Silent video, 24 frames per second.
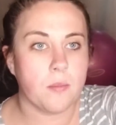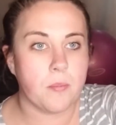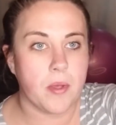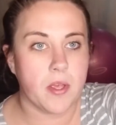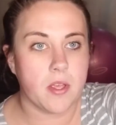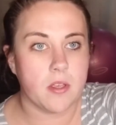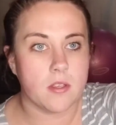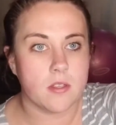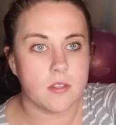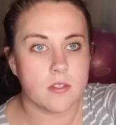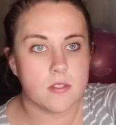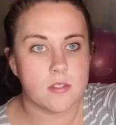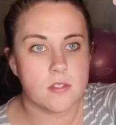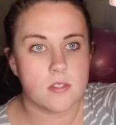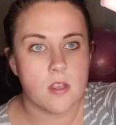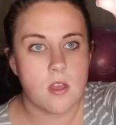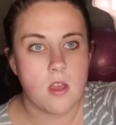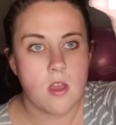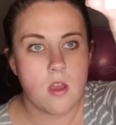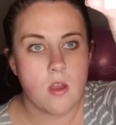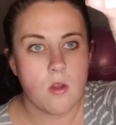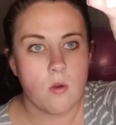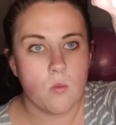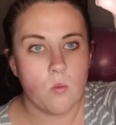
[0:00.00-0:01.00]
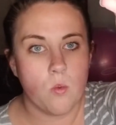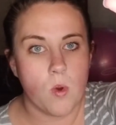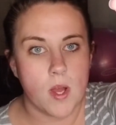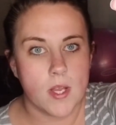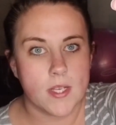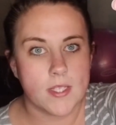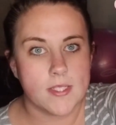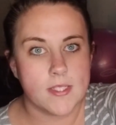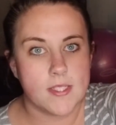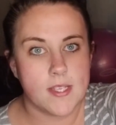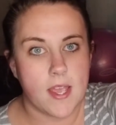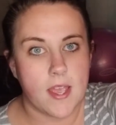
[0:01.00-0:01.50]
bills
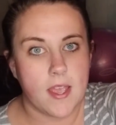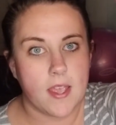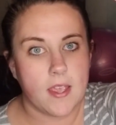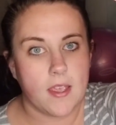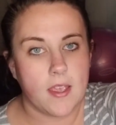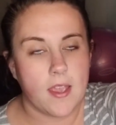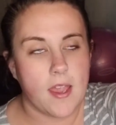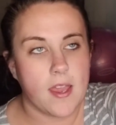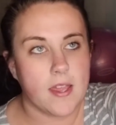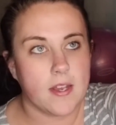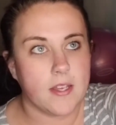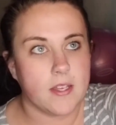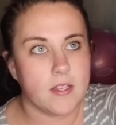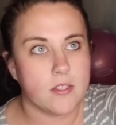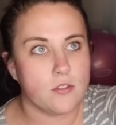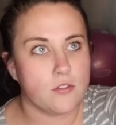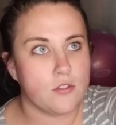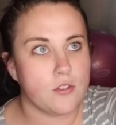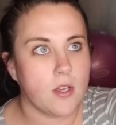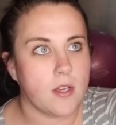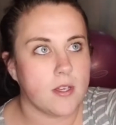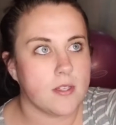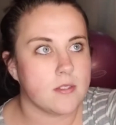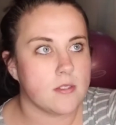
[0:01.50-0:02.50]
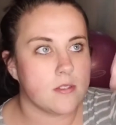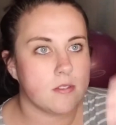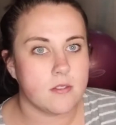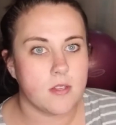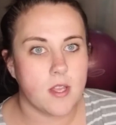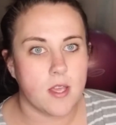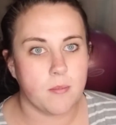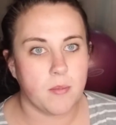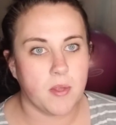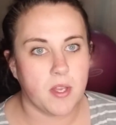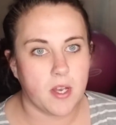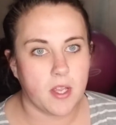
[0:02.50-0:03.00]
one day, and it just,
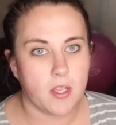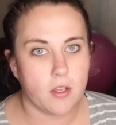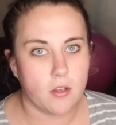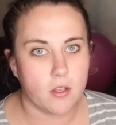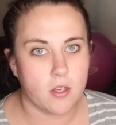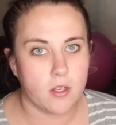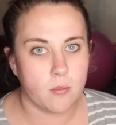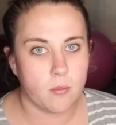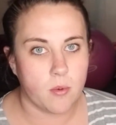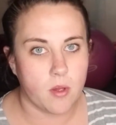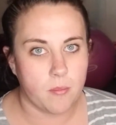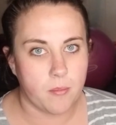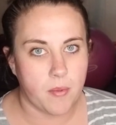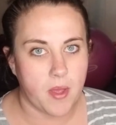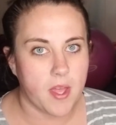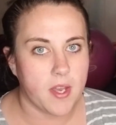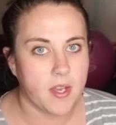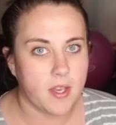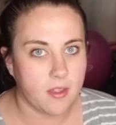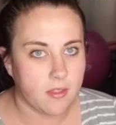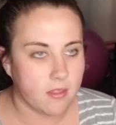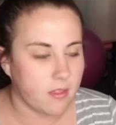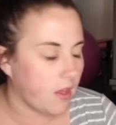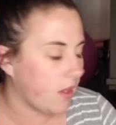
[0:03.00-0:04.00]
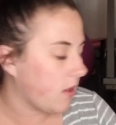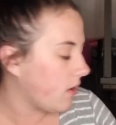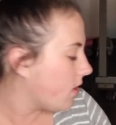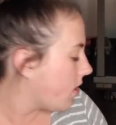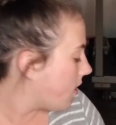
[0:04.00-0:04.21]
I mean, I couldn't pump anything